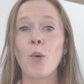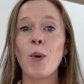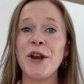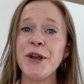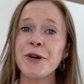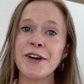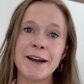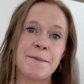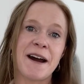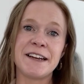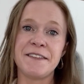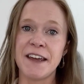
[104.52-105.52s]
When you create a
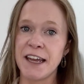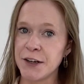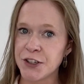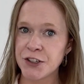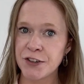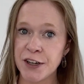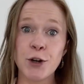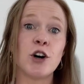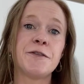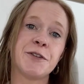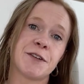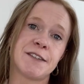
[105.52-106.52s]
pattern in the industry
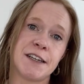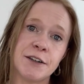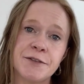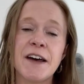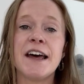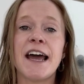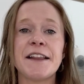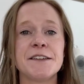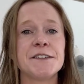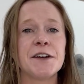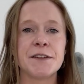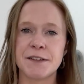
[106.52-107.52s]
or for yourself, it's a
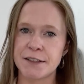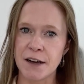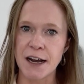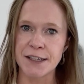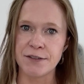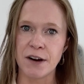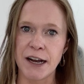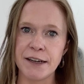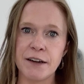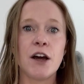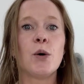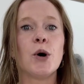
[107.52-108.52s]
certain size, right?
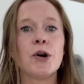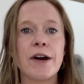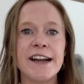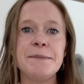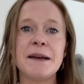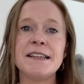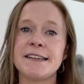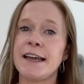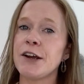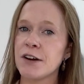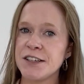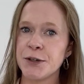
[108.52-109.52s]
Well, grading means
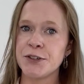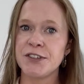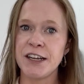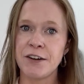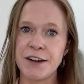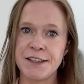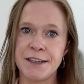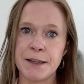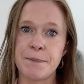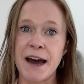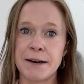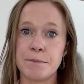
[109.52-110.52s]
increasing or decreasing the
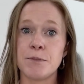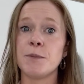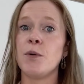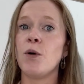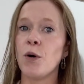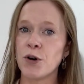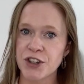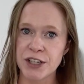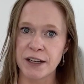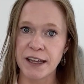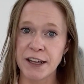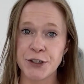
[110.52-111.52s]
pattern
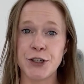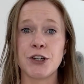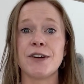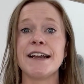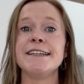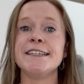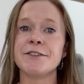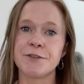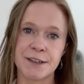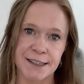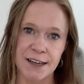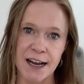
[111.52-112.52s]
proportionally to create
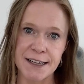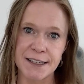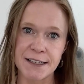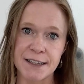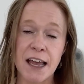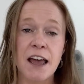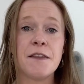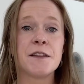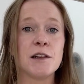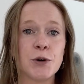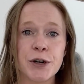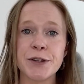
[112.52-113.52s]
different sizes. The
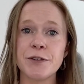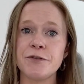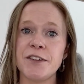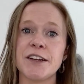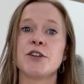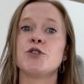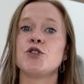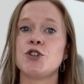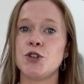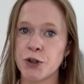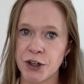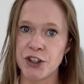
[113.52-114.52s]
look and the fit
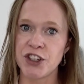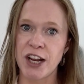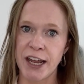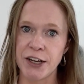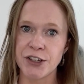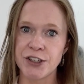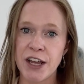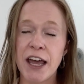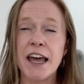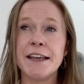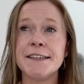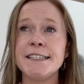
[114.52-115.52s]
shouldn't change.
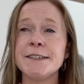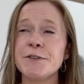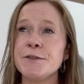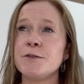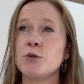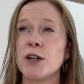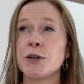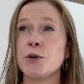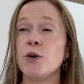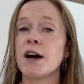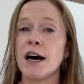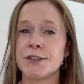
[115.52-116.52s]
This is different from what I
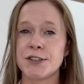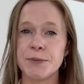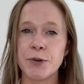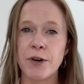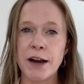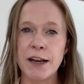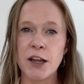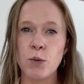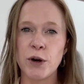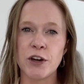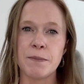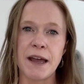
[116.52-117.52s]
call custom grading,
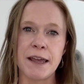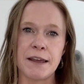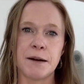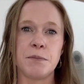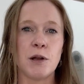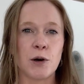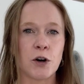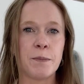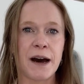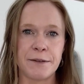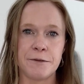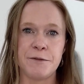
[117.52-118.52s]
where you're making a block or
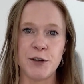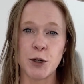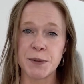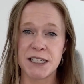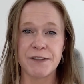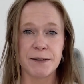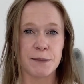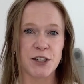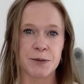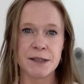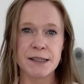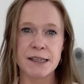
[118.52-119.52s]
pattern fit your specific
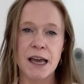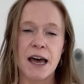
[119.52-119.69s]
measurements.